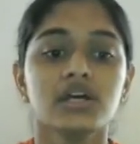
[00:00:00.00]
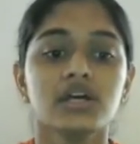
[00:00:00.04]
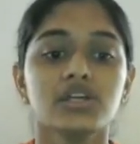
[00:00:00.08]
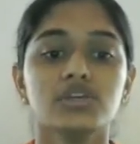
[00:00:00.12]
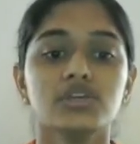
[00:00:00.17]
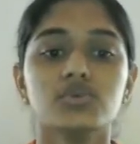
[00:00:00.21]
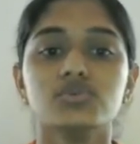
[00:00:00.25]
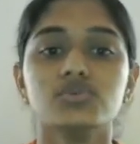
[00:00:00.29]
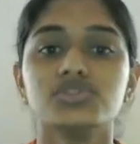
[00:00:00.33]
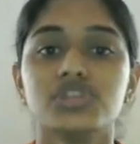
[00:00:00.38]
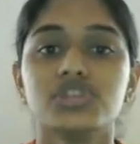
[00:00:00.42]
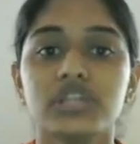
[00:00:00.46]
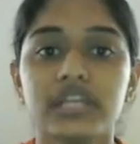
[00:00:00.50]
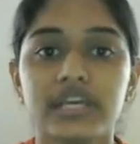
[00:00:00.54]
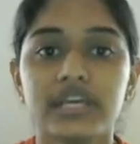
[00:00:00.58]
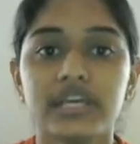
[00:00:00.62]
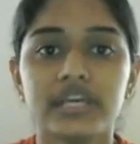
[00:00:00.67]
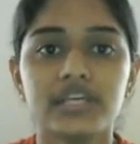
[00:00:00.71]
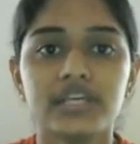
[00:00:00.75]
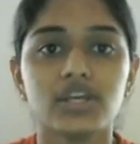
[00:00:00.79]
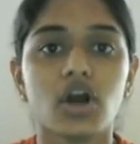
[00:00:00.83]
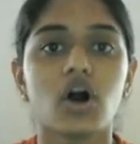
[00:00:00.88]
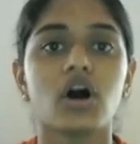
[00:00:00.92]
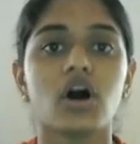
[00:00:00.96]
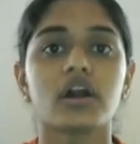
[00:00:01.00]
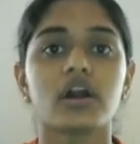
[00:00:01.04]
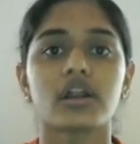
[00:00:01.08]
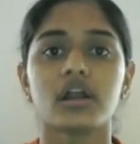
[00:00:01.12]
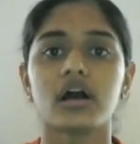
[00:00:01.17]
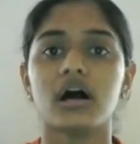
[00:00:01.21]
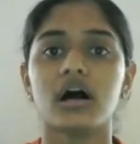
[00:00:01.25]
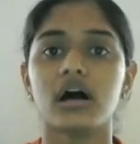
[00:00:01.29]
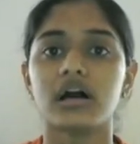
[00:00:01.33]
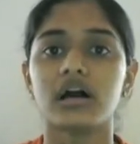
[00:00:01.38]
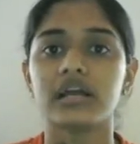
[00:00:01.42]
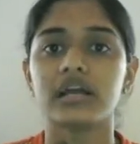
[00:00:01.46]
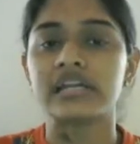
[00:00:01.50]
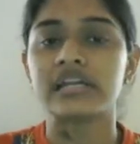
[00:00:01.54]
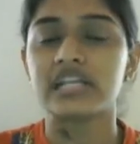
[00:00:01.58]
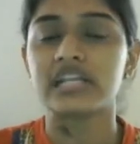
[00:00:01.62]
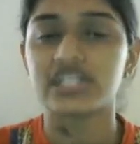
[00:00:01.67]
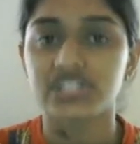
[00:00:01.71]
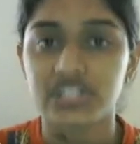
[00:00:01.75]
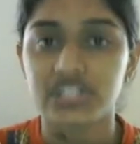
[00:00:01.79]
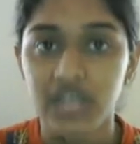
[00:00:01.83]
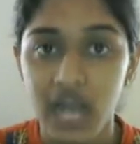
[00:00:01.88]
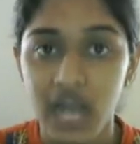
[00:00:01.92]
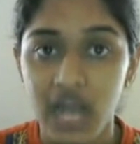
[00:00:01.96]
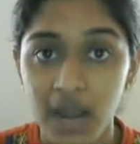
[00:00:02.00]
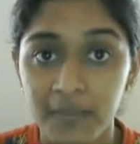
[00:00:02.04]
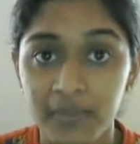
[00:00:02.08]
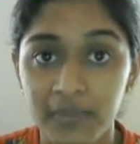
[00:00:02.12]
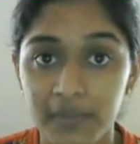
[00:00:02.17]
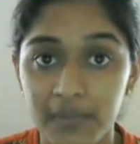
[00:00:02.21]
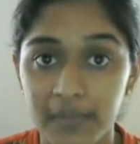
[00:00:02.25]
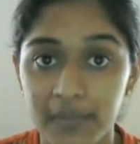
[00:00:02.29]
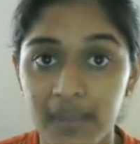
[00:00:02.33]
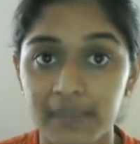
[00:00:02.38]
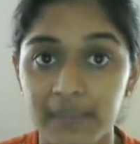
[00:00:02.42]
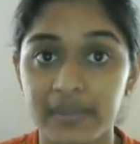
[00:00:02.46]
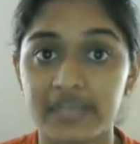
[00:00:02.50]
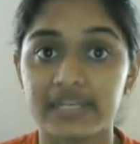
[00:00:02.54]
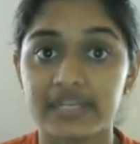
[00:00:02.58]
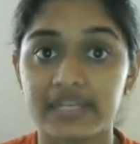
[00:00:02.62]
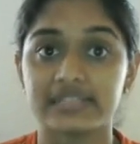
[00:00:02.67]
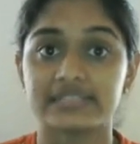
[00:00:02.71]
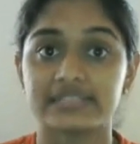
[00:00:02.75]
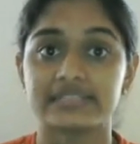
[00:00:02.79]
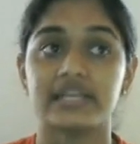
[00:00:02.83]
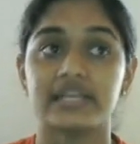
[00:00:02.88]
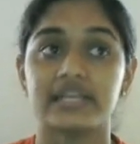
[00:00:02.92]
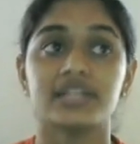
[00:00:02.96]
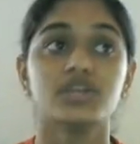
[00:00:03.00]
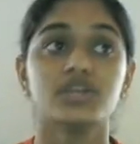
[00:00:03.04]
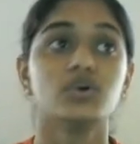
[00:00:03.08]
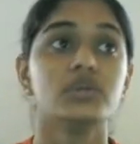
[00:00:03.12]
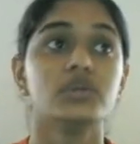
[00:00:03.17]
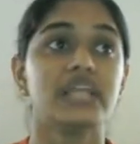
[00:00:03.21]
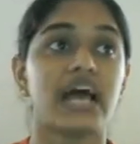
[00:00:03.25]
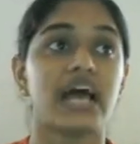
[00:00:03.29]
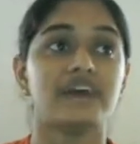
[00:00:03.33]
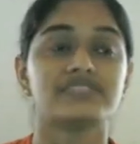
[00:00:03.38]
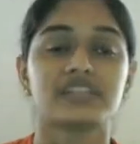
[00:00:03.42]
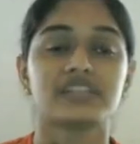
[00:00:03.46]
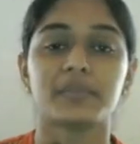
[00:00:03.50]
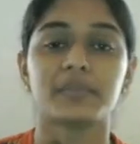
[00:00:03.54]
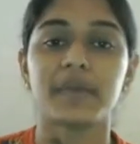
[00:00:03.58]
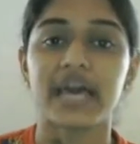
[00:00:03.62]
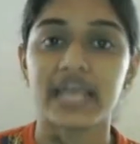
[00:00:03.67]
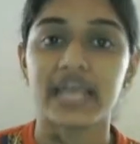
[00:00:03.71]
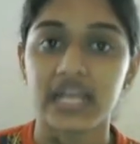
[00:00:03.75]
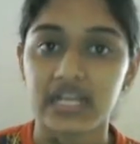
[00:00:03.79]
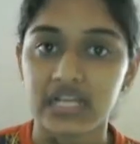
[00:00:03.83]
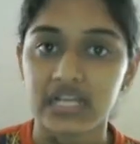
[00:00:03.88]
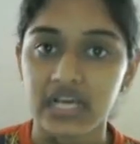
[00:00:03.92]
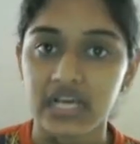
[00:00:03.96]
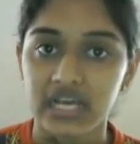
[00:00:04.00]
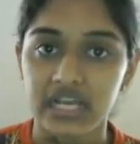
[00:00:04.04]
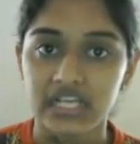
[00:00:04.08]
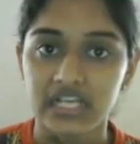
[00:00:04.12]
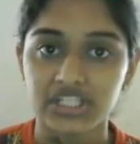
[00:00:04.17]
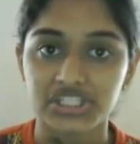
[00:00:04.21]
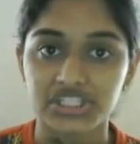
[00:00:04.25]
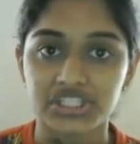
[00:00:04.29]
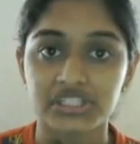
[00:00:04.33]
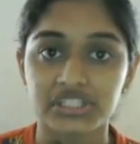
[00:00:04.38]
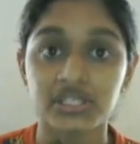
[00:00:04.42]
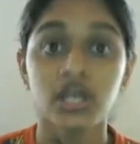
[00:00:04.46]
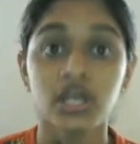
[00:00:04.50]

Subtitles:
usually your English grammar may be tested. You will have some error correction.